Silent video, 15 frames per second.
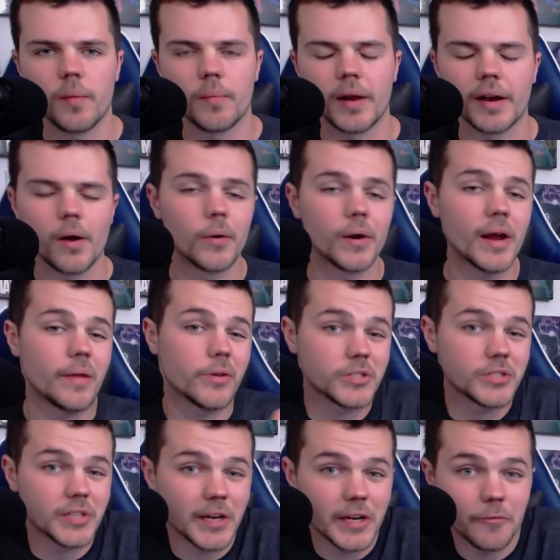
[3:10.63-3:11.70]
I'm like, okay, they're
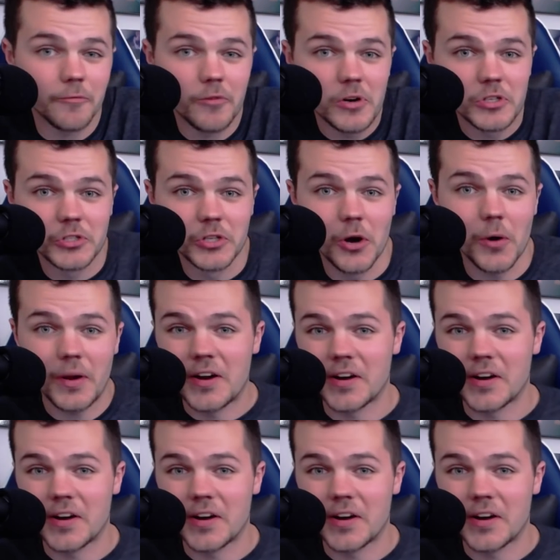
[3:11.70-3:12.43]
setting up for a joke.